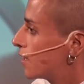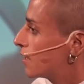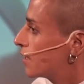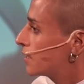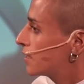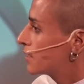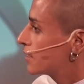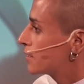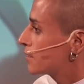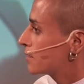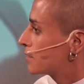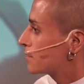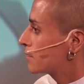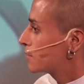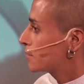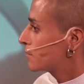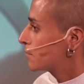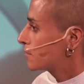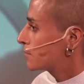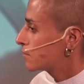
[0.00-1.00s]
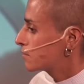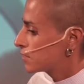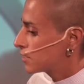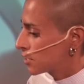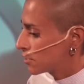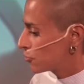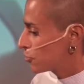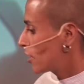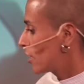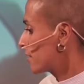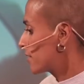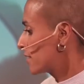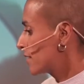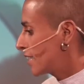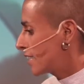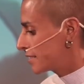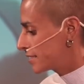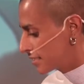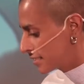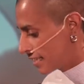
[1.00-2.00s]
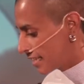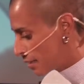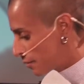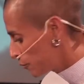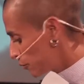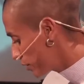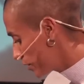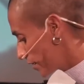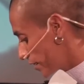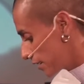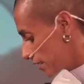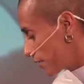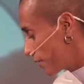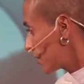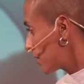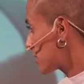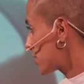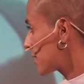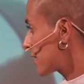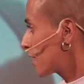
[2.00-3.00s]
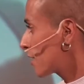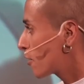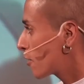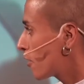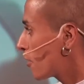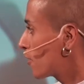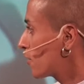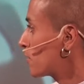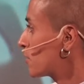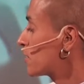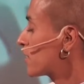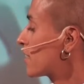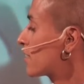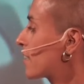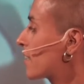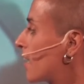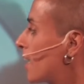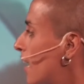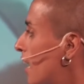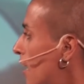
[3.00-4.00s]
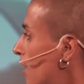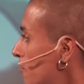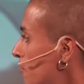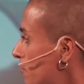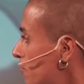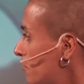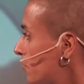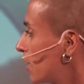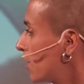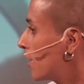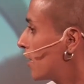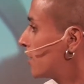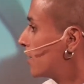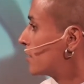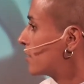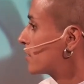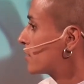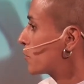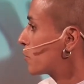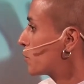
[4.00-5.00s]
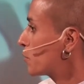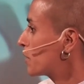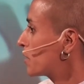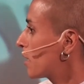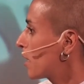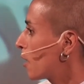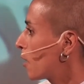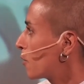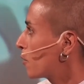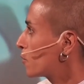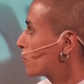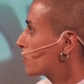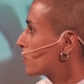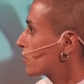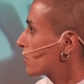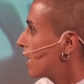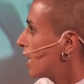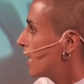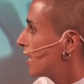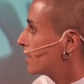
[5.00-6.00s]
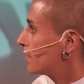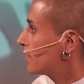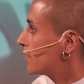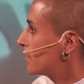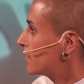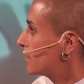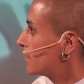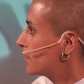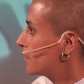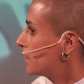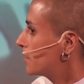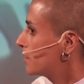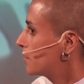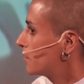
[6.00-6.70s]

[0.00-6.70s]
In the gender as I am, with the skin color that I have, and without any